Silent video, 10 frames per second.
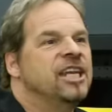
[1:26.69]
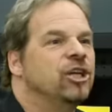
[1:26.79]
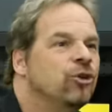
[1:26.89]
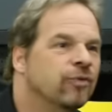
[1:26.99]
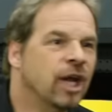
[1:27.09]

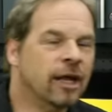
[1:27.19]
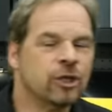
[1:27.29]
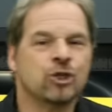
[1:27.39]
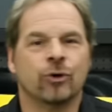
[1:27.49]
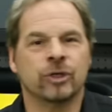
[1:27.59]
Now, you've got a
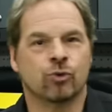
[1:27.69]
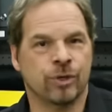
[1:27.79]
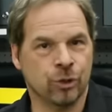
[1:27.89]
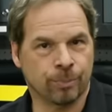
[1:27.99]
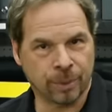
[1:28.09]
choice
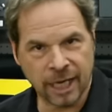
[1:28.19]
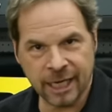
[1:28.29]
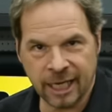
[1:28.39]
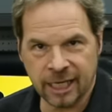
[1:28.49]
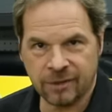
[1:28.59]
when you're
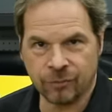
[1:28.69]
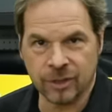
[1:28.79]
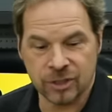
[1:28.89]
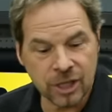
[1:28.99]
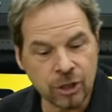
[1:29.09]
buying
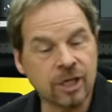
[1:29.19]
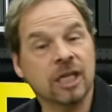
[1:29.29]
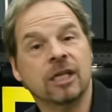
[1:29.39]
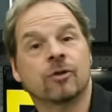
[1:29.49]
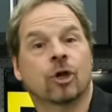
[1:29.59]
antifreeze. You
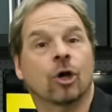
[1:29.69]
can either